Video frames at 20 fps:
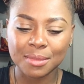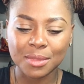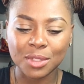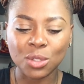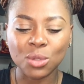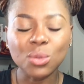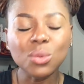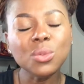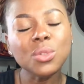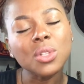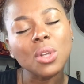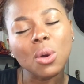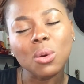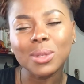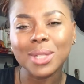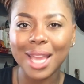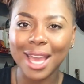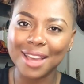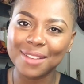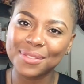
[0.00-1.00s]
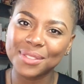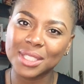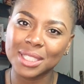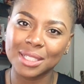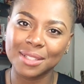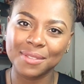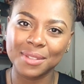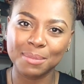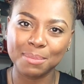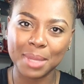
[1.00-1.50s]
You don't have to
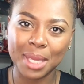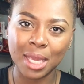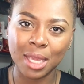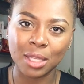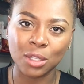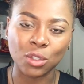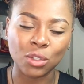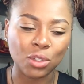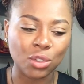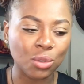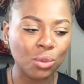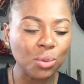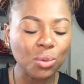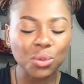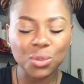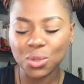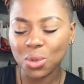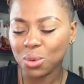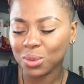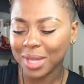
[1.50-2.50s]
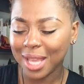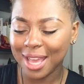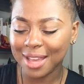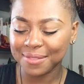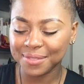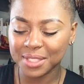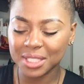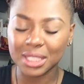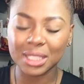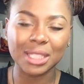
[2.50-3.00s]
live in pain. You don't
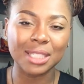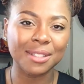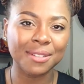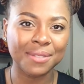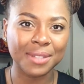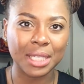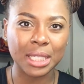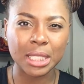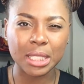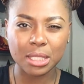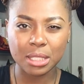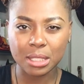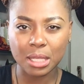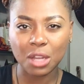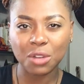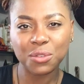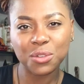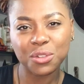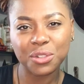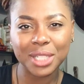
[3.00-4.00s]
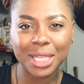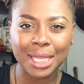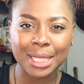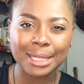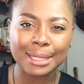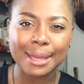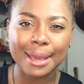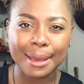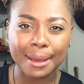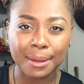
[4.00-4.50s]
have to live in a self
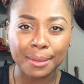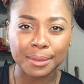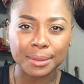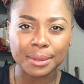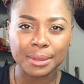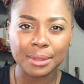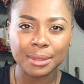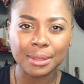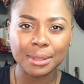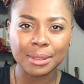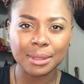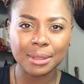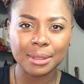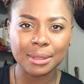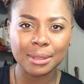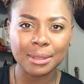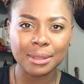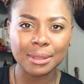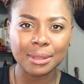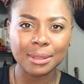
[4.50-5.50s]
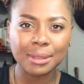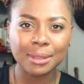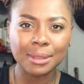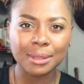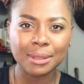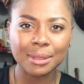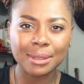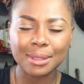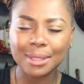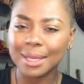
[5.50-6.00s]
created hell.
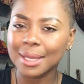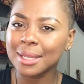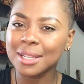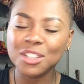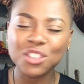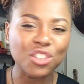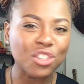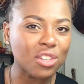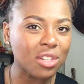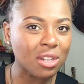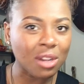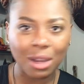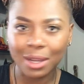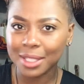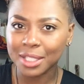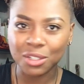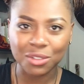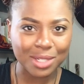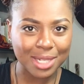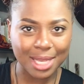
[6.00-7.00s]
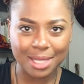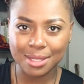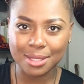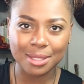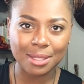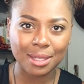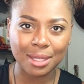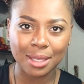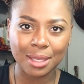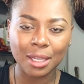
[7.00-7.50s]
It is not your
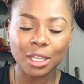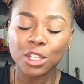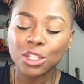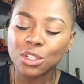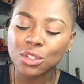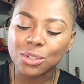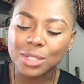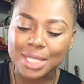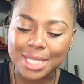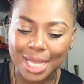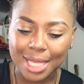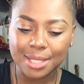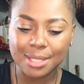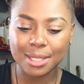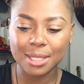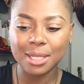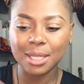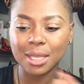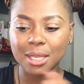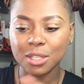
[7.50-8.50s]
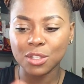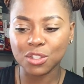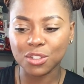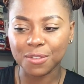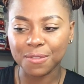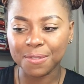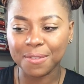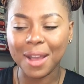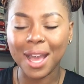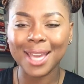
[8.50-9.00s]
destiny. Your destiny is to
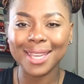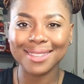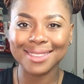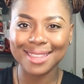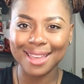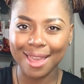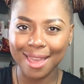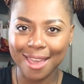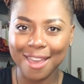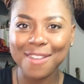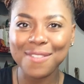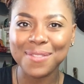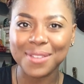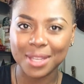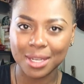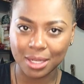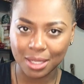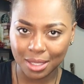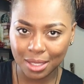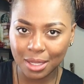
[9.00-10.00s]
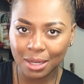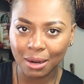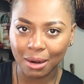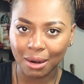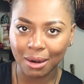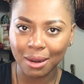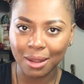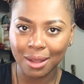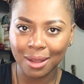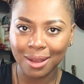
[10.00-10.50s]
find the heaven
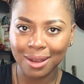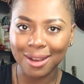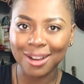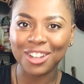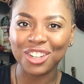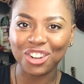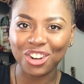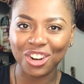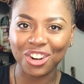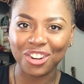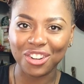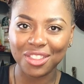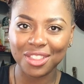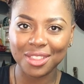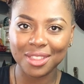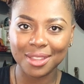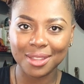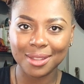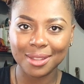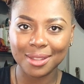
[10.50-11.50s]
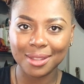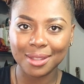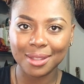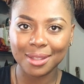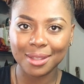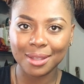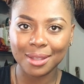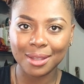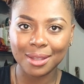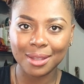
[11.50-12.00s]
here on earth
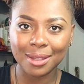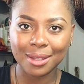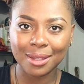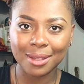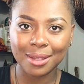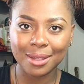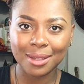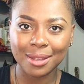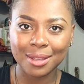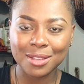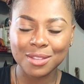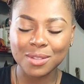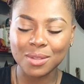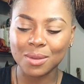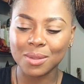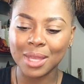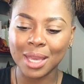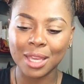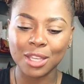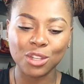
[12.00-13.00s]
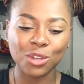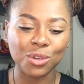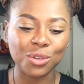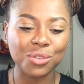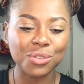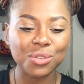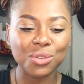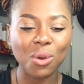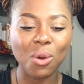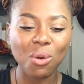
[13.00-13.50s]
so that your
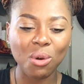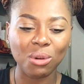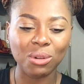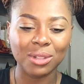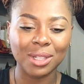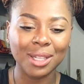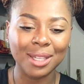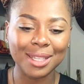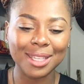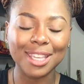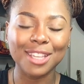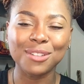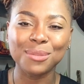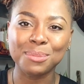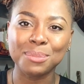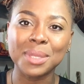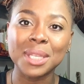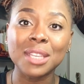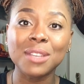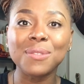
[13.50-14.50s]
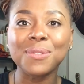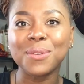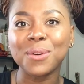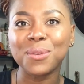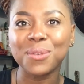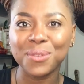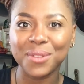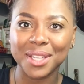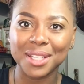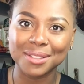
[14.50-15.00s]
soul can be
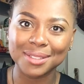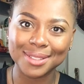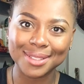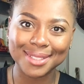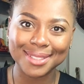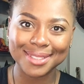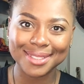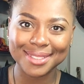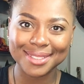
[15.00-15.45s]
fulfilled.